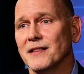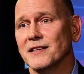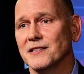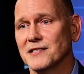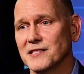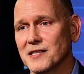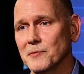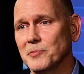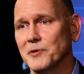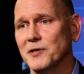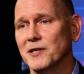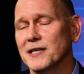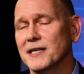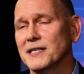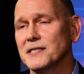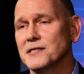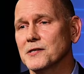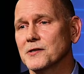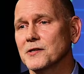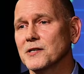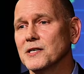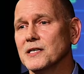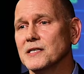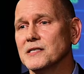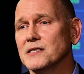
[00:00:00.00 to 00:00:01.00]
The simple
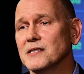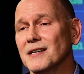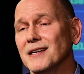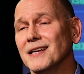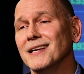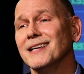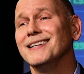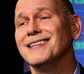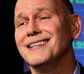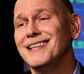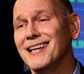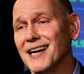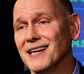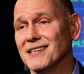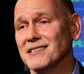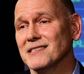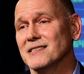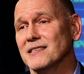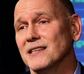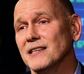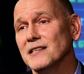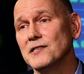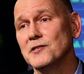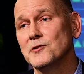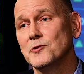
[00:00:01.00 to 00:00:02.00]
answer is yes,
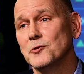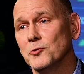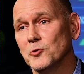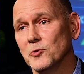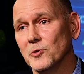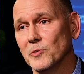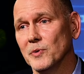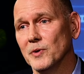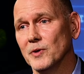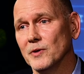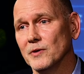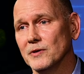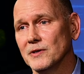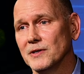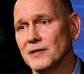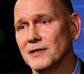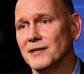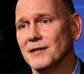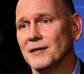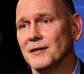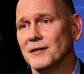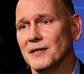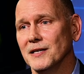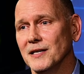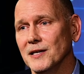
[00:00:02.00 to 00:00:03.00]
it's doable.
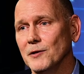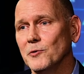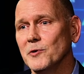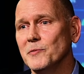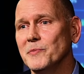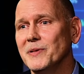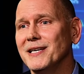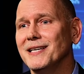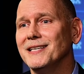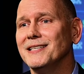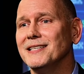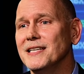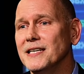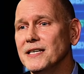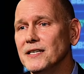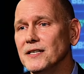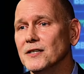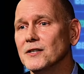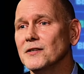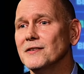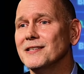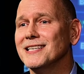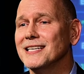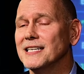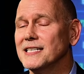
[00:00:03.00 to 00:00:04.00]
It would be
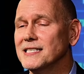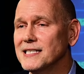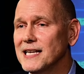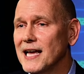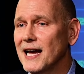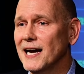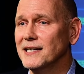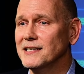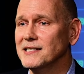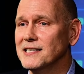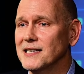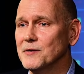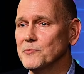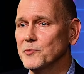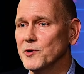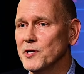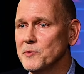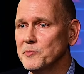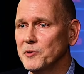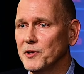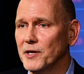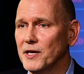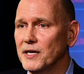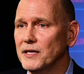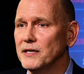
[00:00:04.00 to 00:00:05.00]
near the exact same
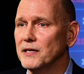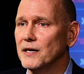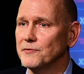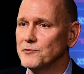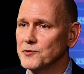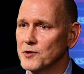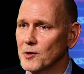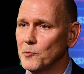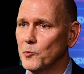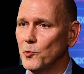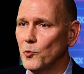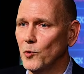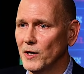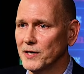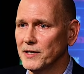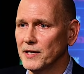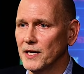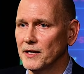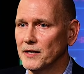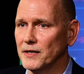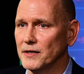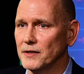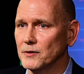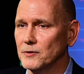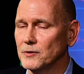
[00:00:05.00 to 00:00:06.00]
replay of Trump
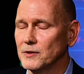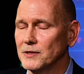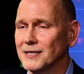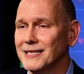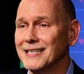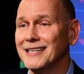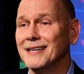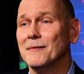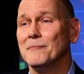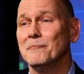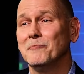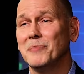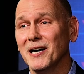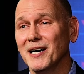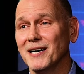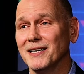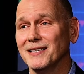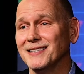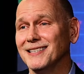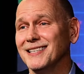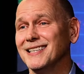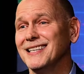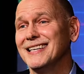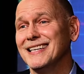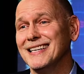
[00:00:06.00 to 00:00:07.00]
1.0.
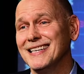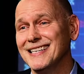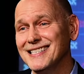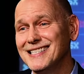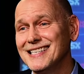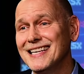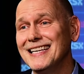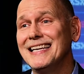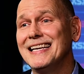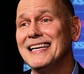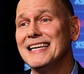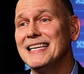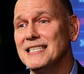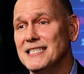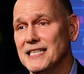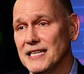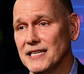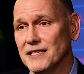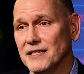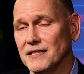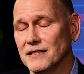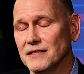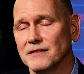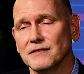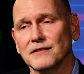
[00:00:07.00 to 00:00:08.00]
But is it
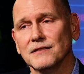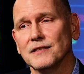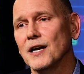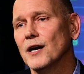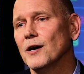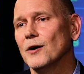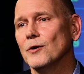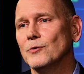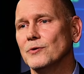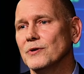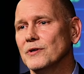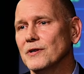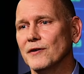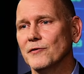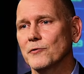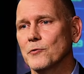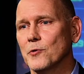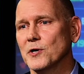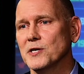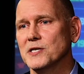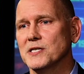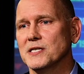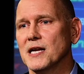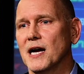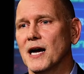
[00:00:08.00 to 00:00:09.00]
easy? No, of
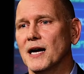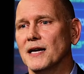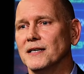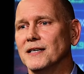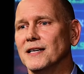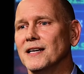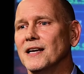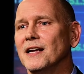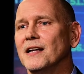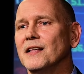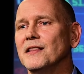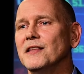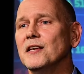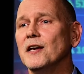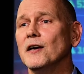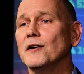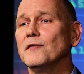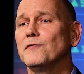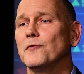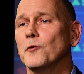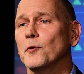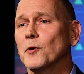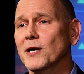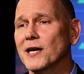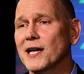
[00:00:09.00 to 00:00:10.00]
course not. The
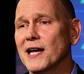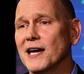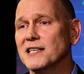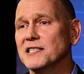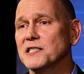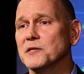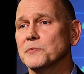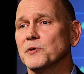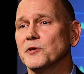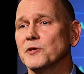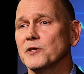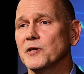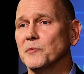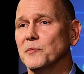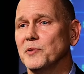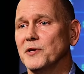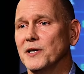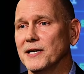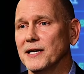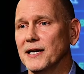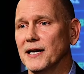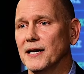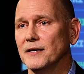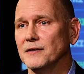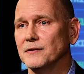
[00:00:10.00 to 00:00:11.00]
unforecastable can
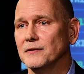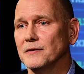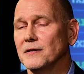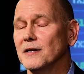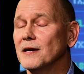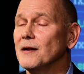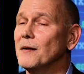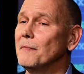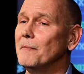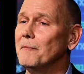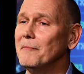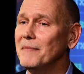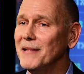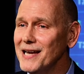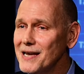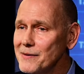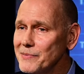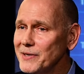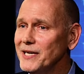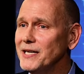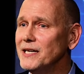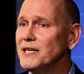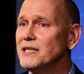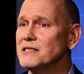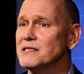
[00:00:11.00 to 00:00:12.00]
play out.
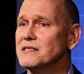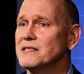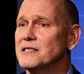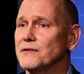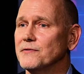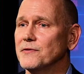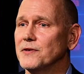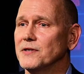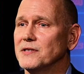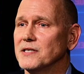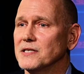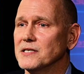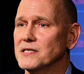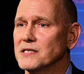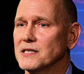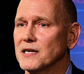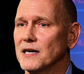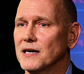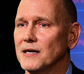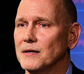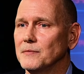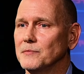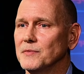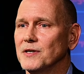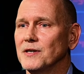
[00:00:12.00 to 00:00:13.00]
Maybe it is different this
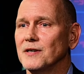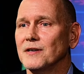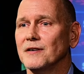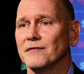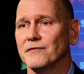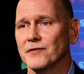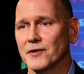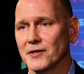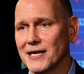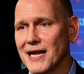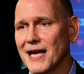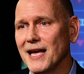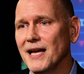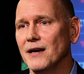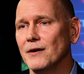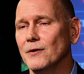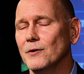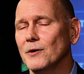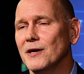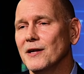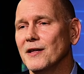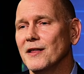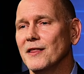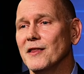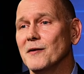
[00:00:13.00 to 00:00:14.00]
time. For now,
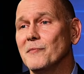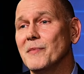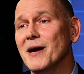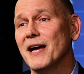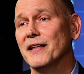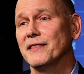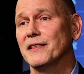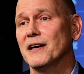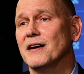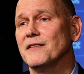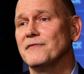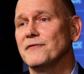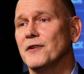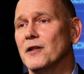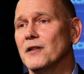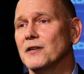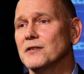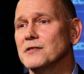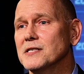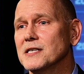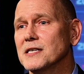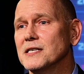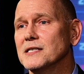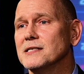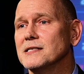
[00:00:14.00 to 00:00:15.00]
the math I follow
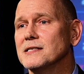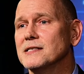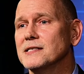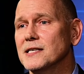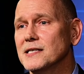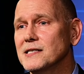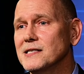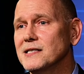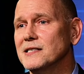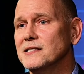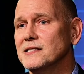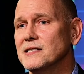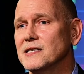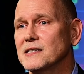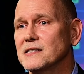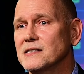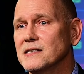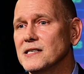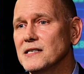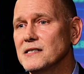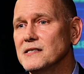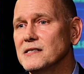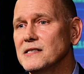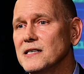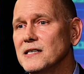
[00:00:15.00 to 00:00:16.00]
says
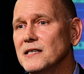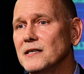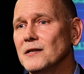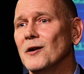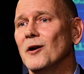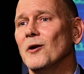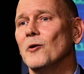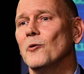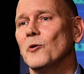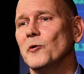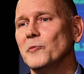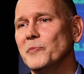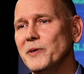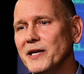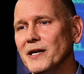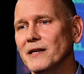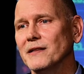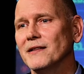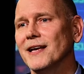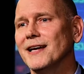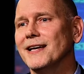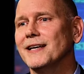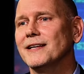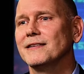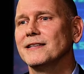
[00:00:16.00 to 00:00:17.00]
6660 would be a
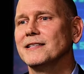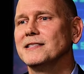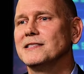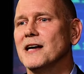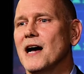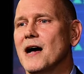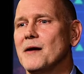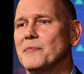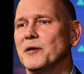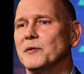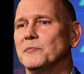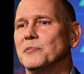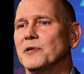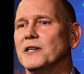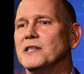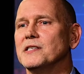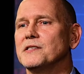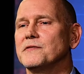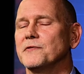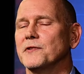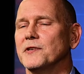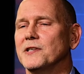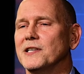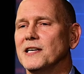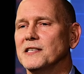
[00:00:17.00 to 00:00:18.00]
likely topping place
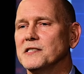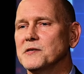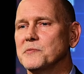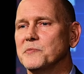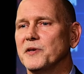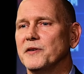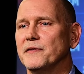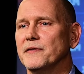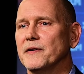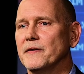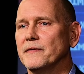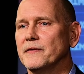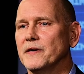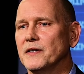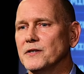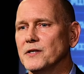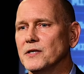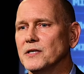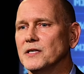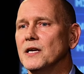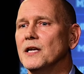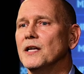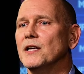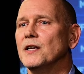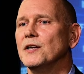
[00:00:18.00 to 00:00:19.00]
for the S&P
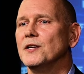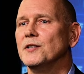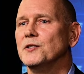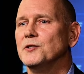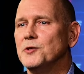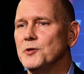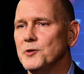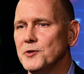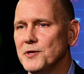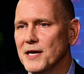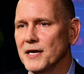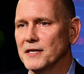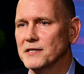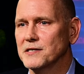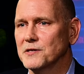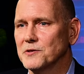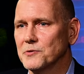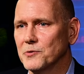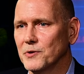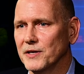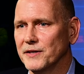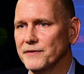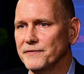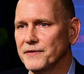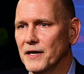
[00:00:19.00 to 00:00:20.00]
500 in
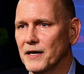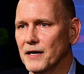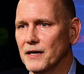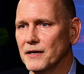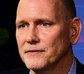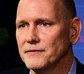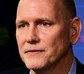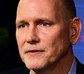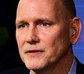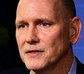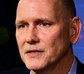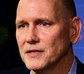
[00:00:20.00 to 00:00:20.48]
2025.